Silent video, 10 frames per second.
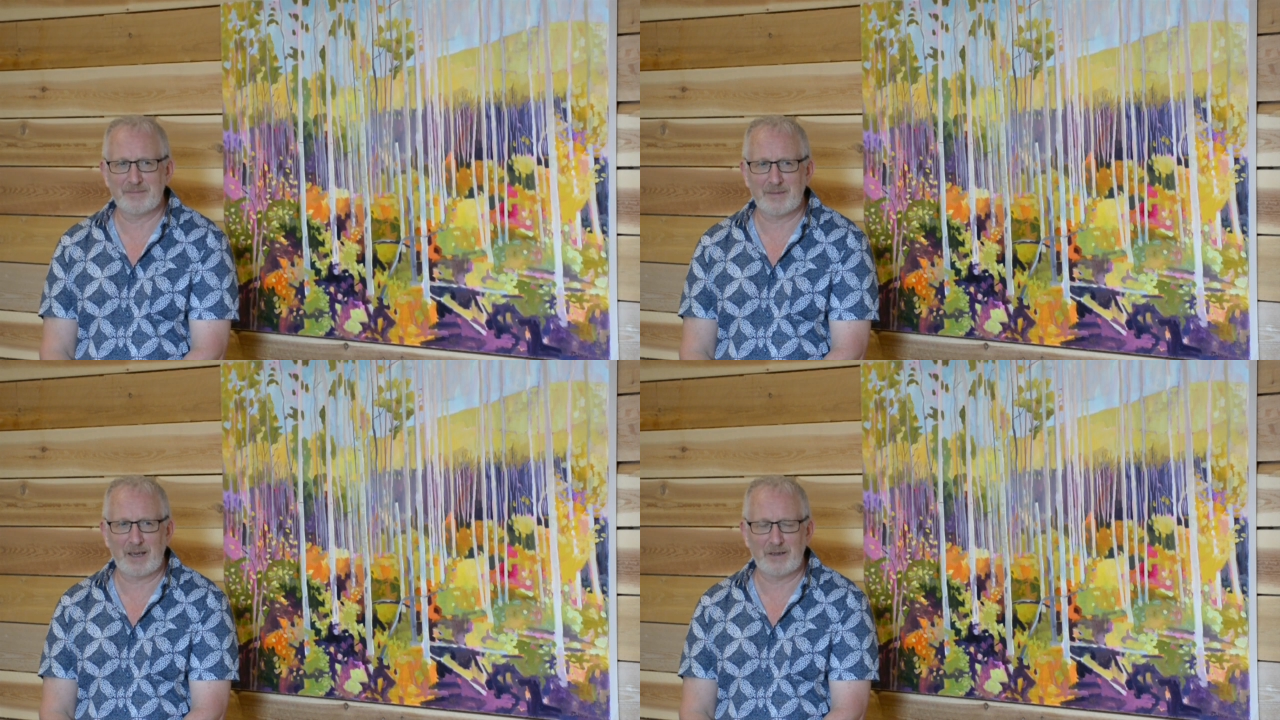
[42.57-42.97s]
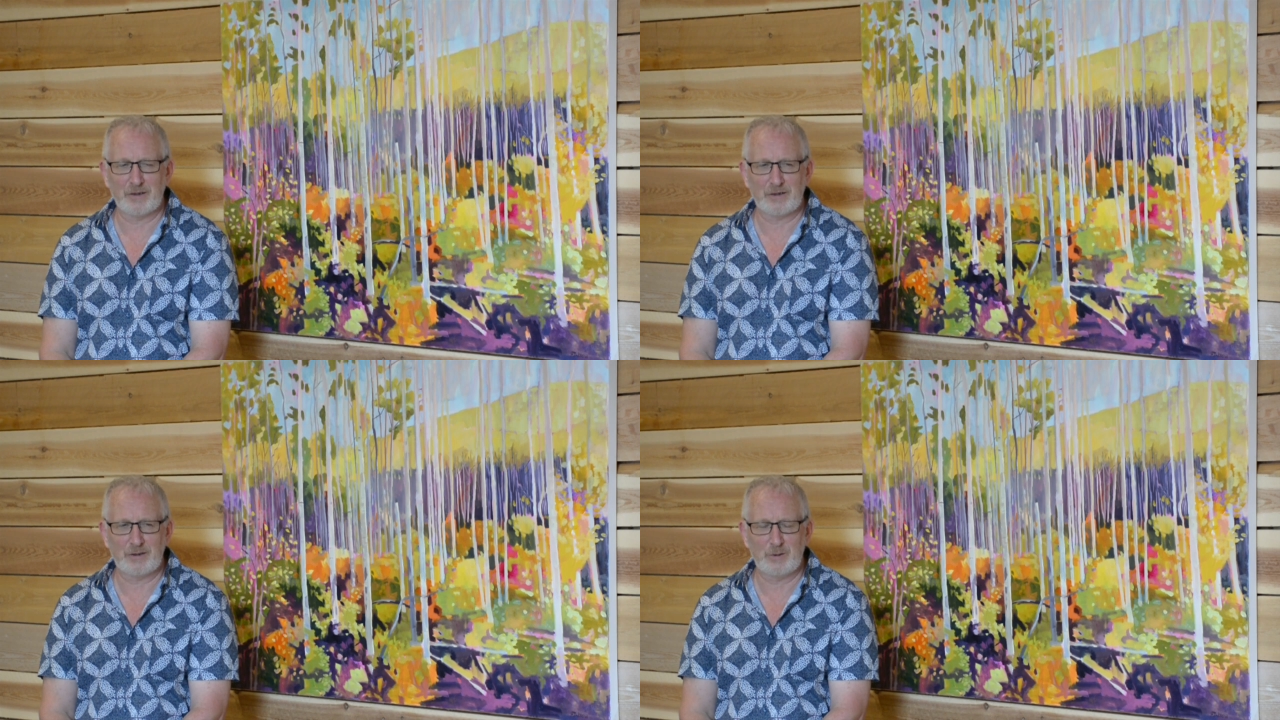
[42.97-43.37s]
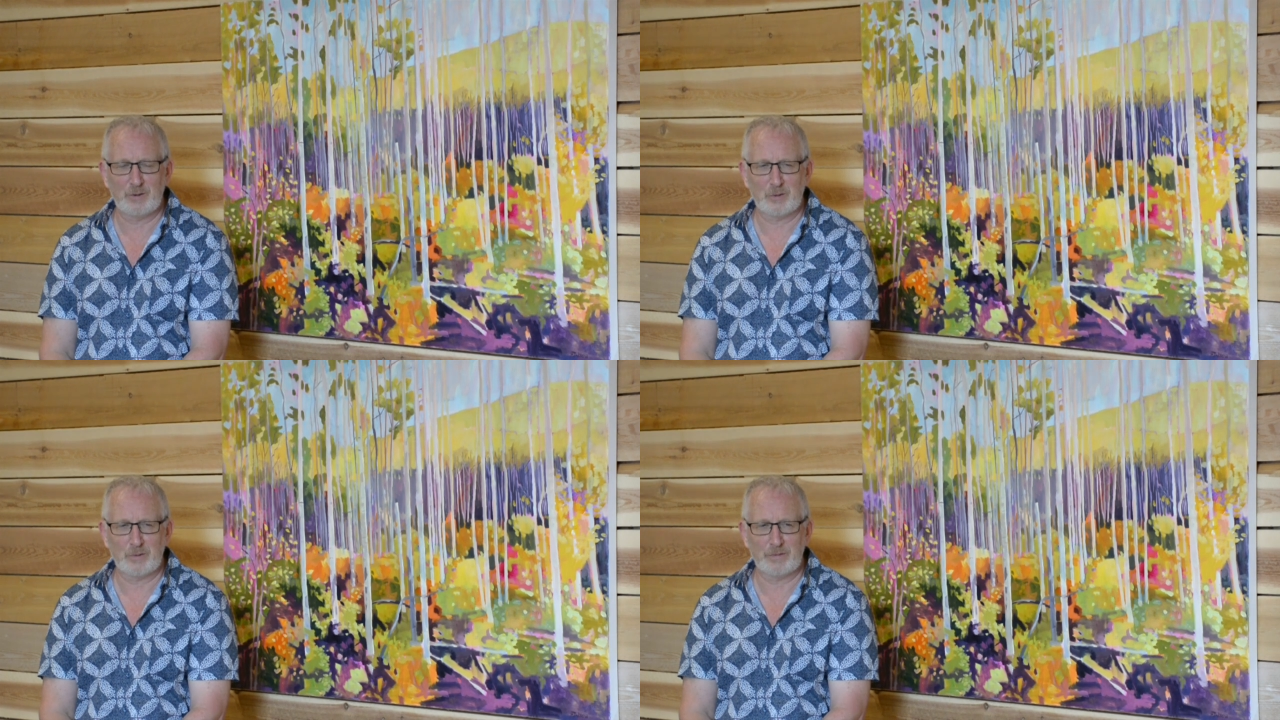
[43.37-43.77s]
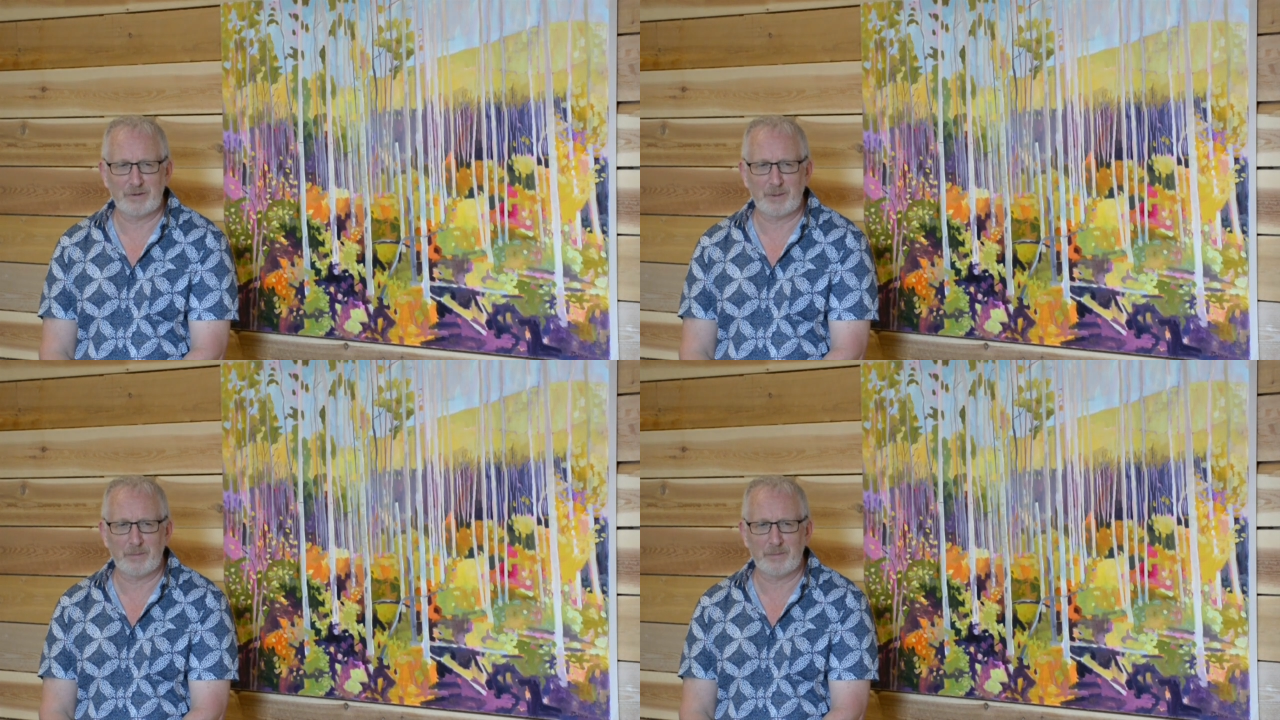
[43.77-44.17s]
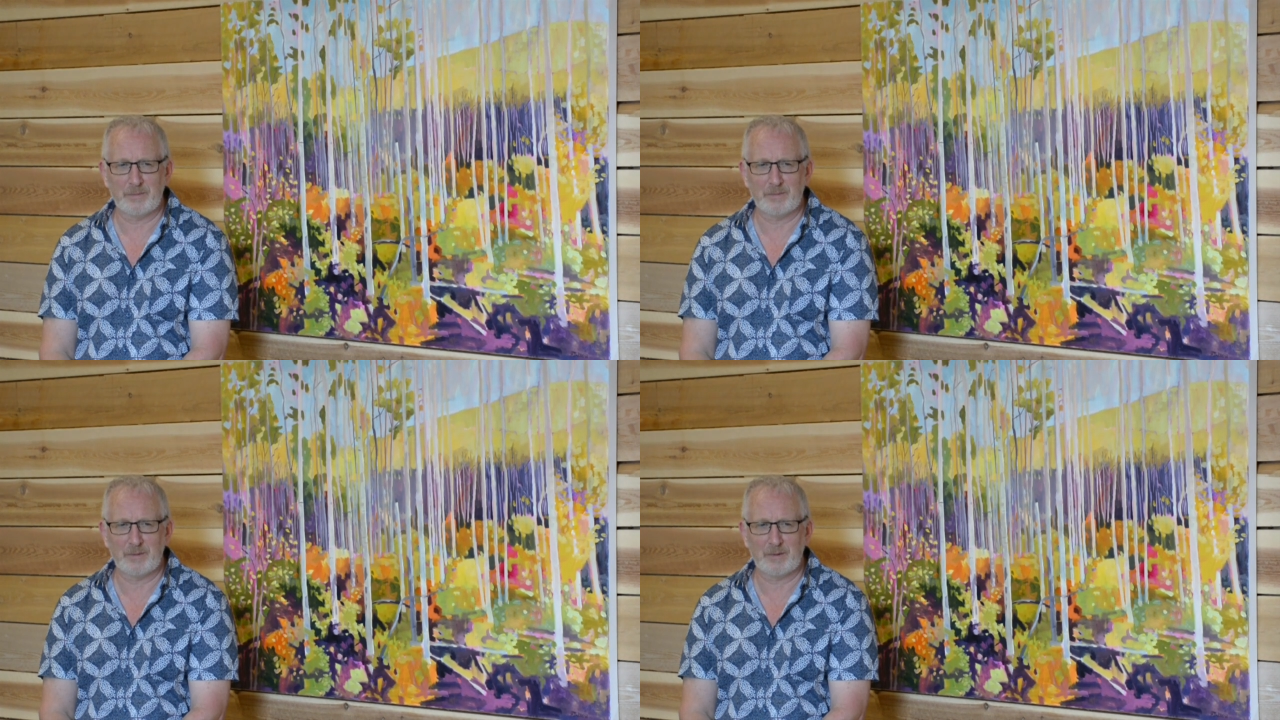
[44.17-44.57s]
I look to sort of some
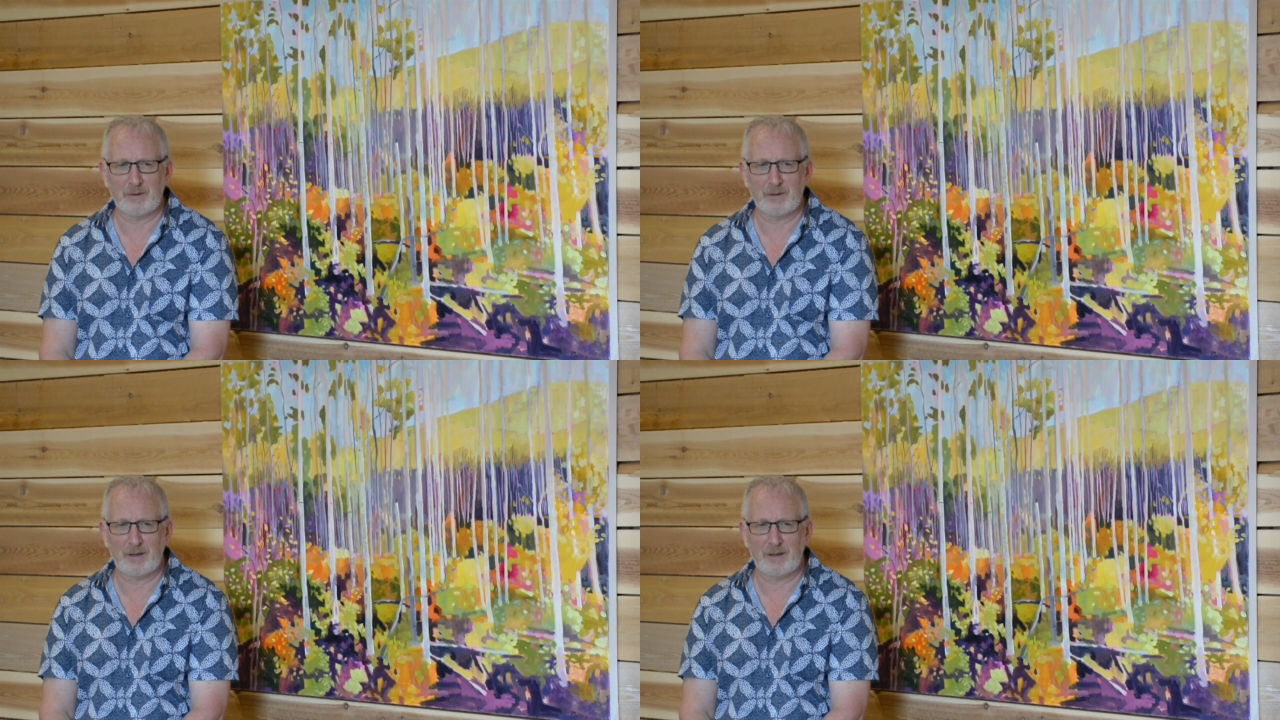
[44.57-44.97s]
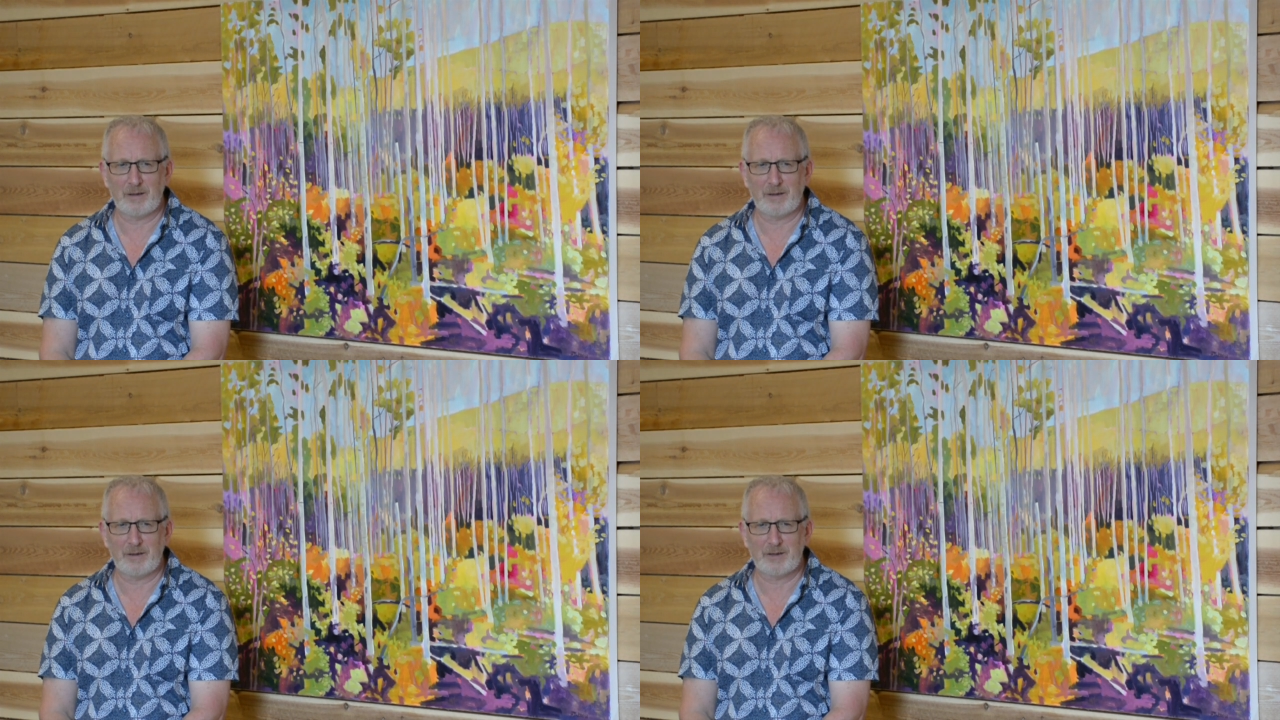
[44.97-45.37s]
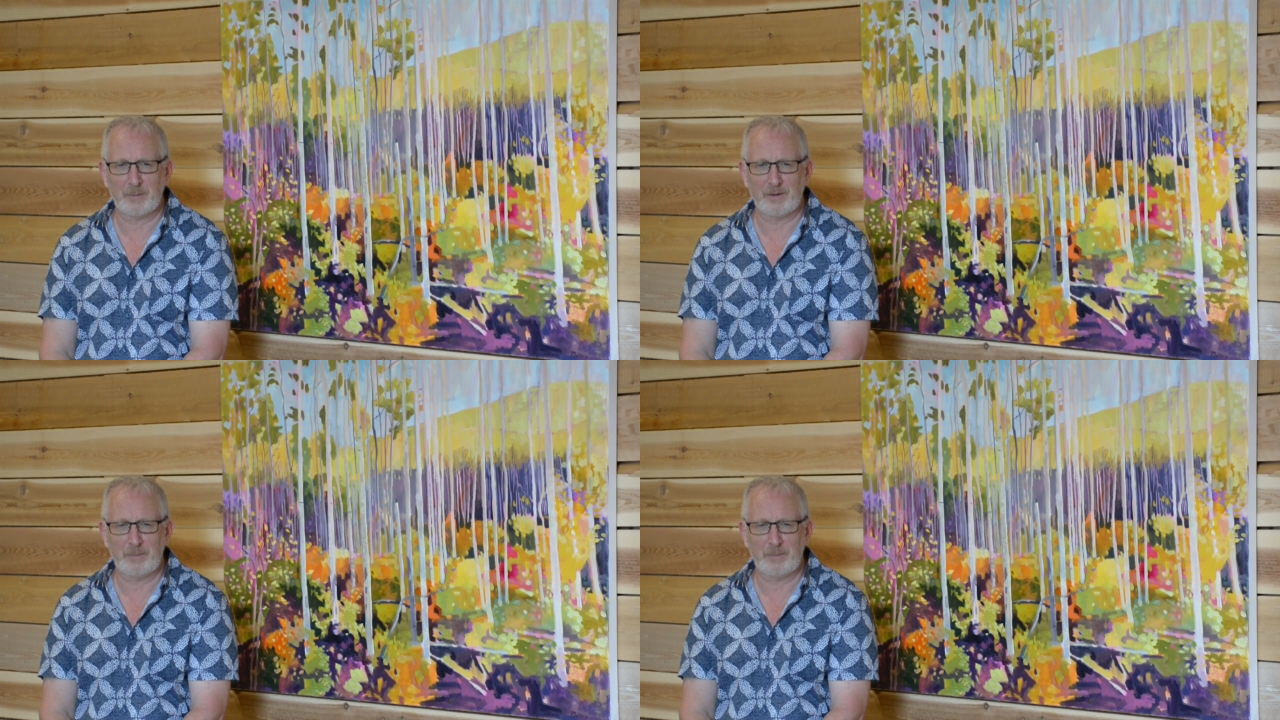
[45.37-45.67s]
of the